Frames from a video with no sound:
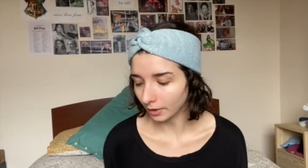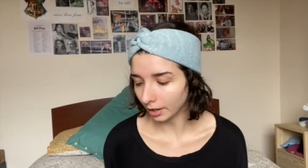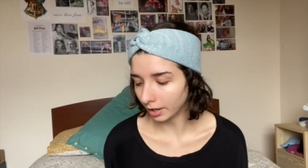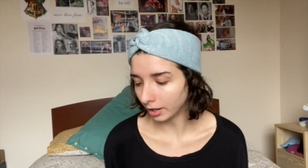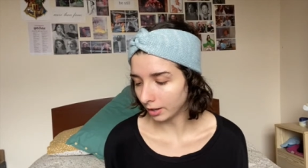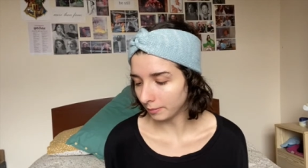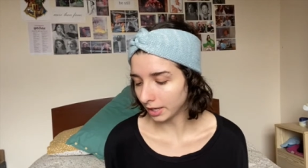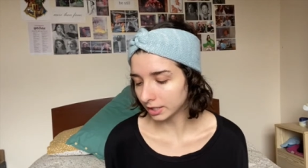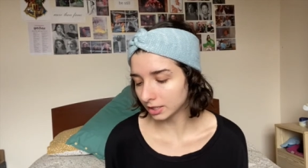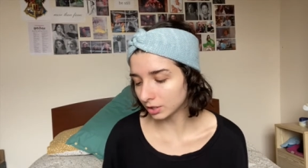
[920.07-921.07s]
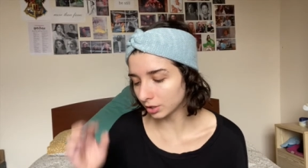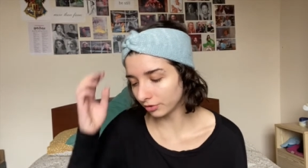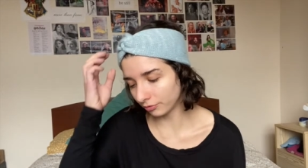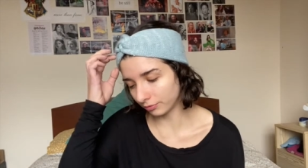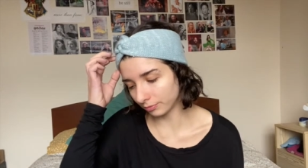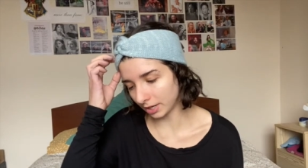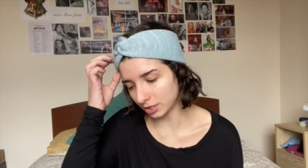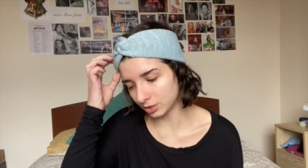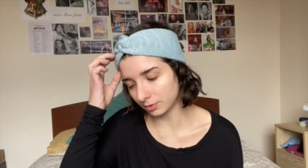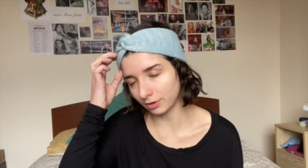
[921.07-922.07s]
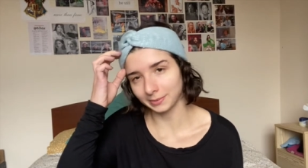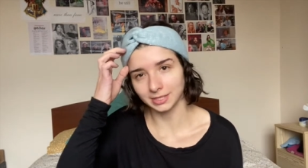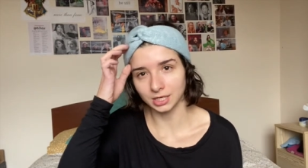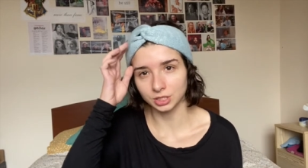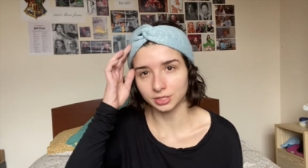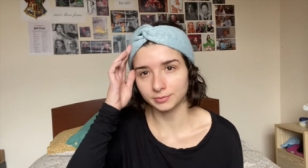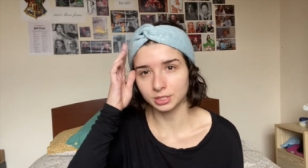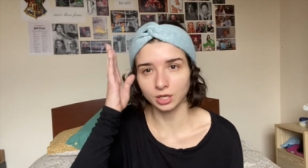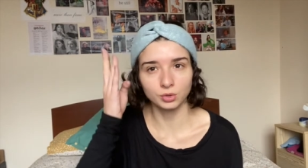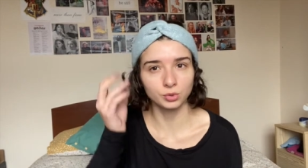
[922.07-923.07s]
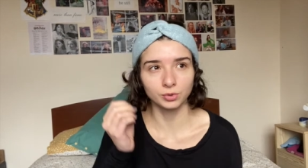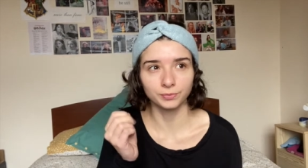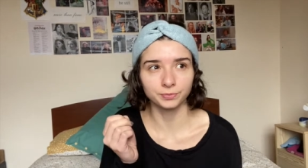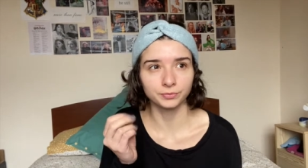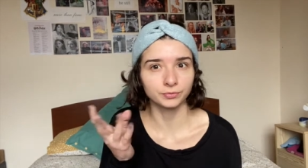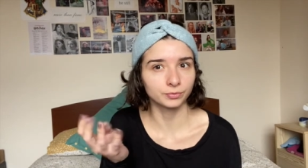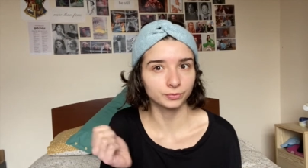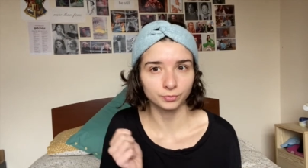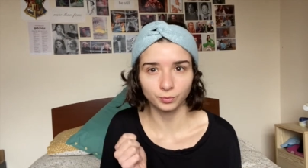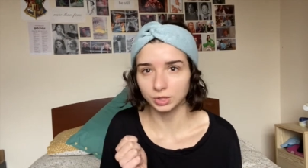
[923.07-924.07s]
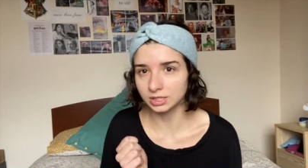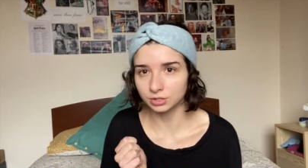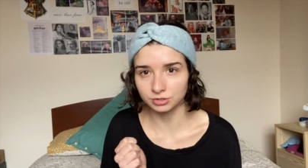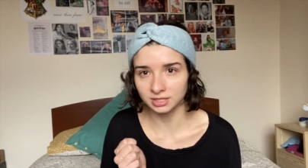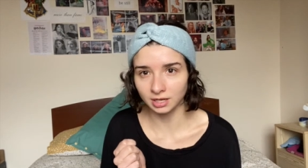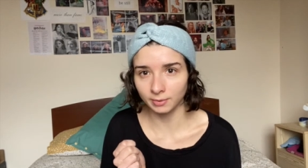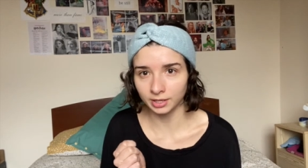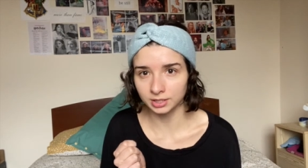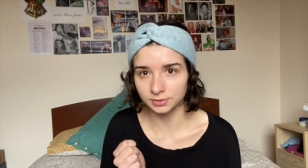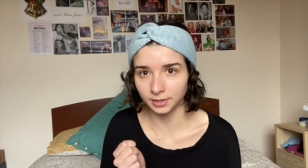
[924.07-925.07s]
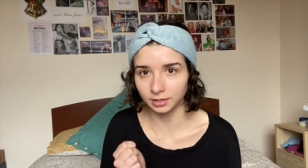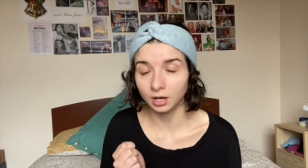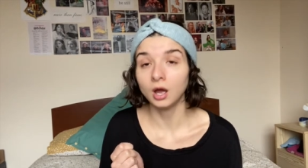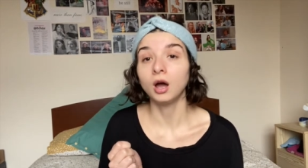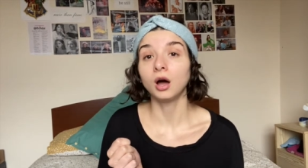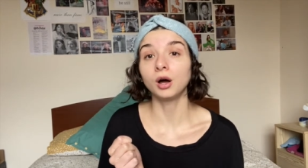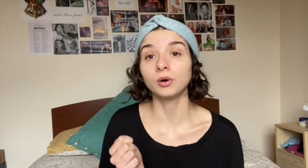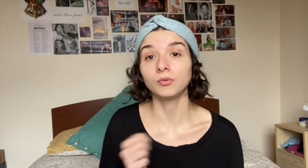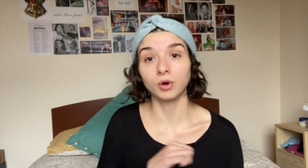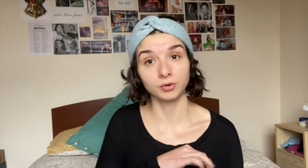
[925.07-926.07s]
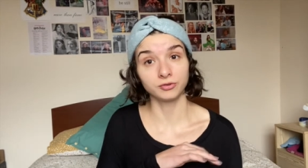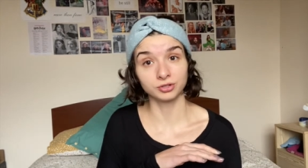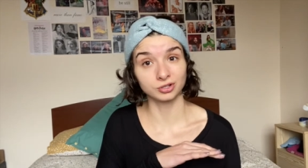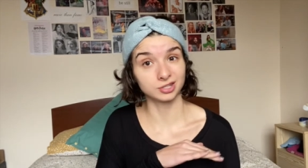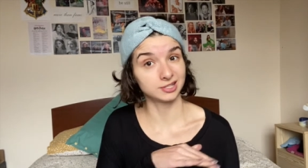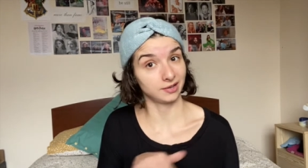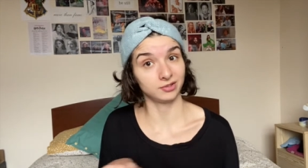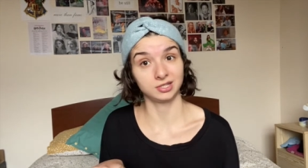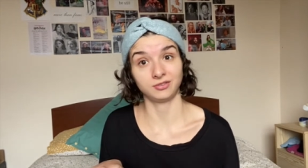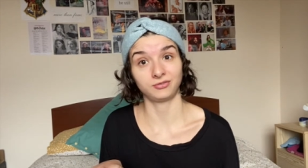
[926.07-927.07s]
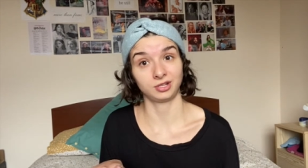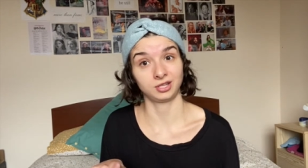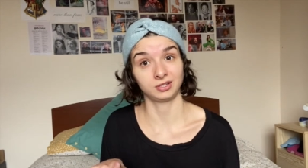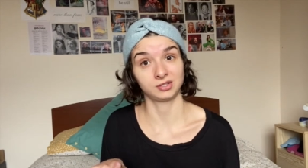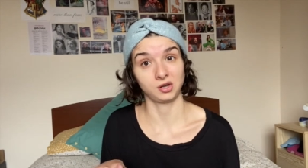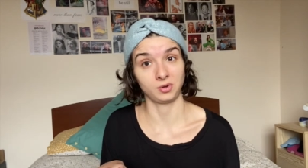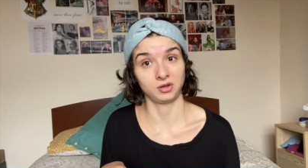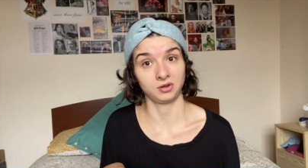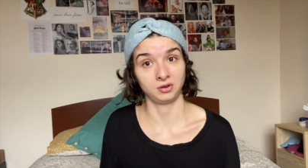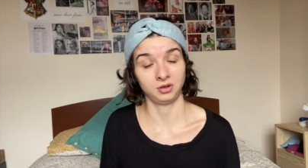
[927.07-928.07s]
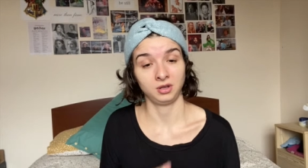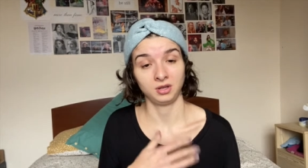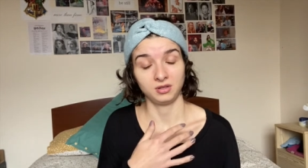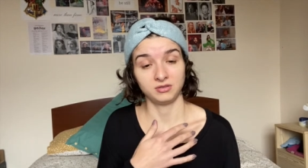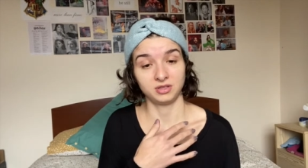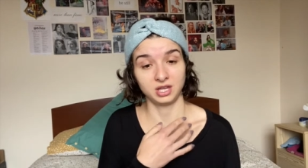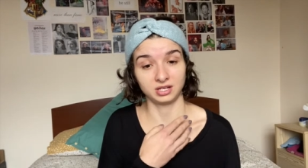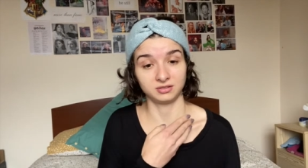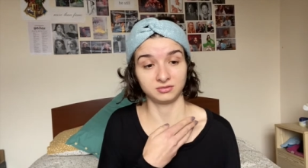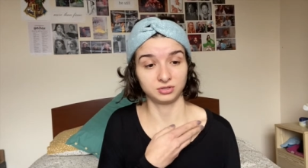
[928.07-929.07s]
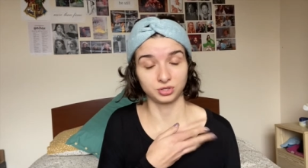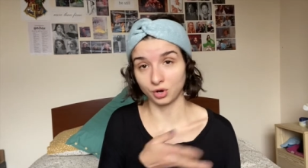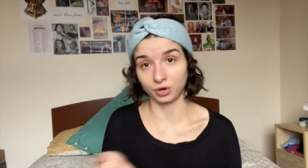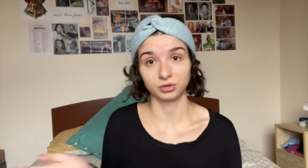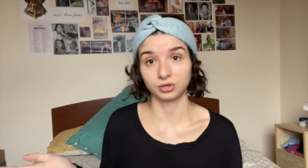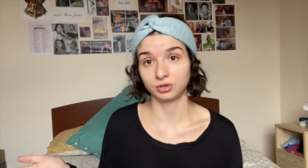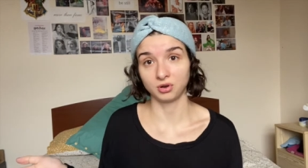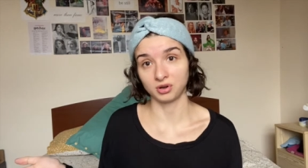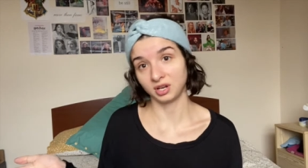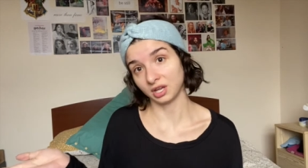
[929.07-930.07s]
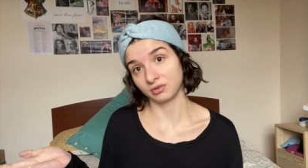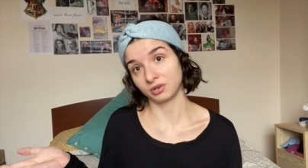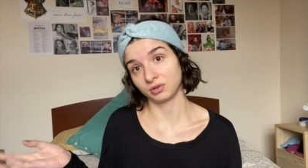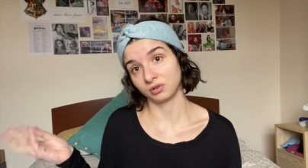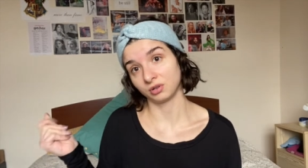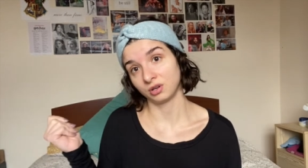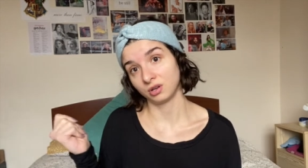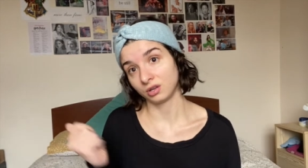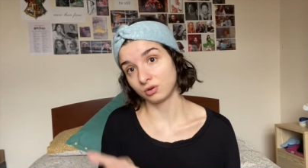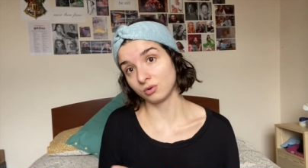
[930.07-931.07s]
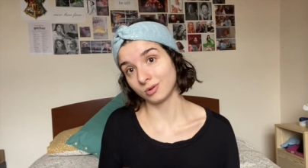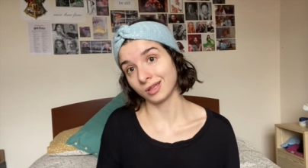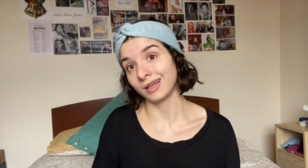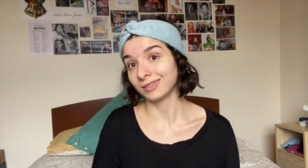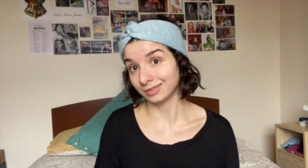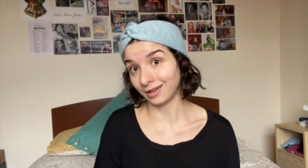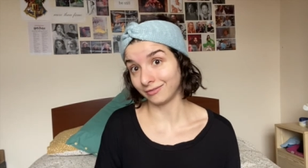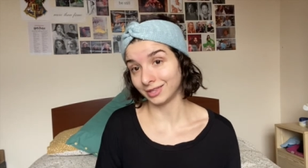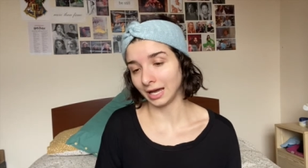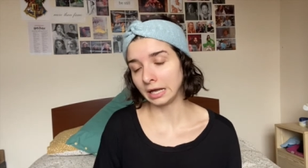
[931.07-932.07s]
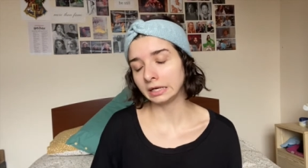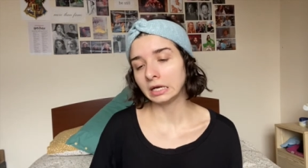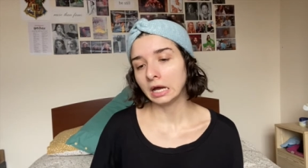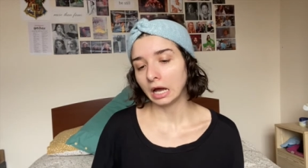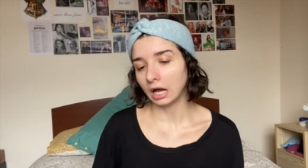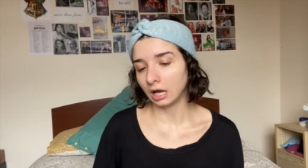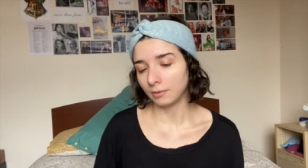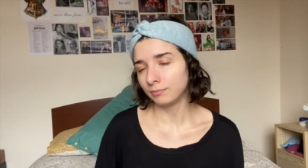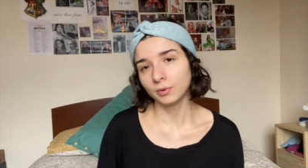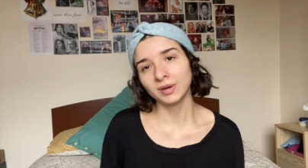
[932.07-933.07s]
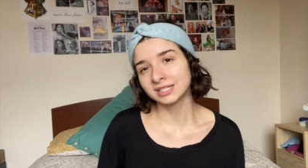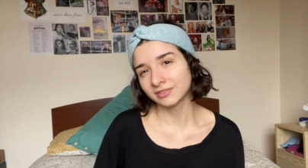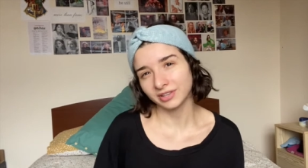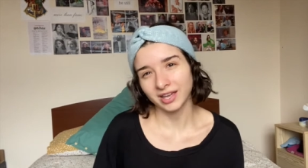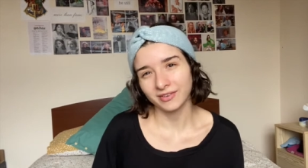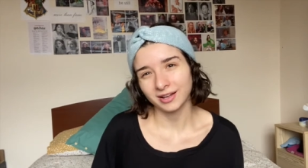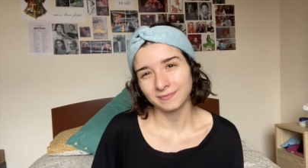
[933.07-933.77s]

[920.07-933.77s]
Um, and I think a lot of my issue with Reputation is I'm just like, cool, what's interesting about this one? Oh, oh, you've just got seven different things going on that don't go together at all. Cool, love that. Um, but where's the flavor?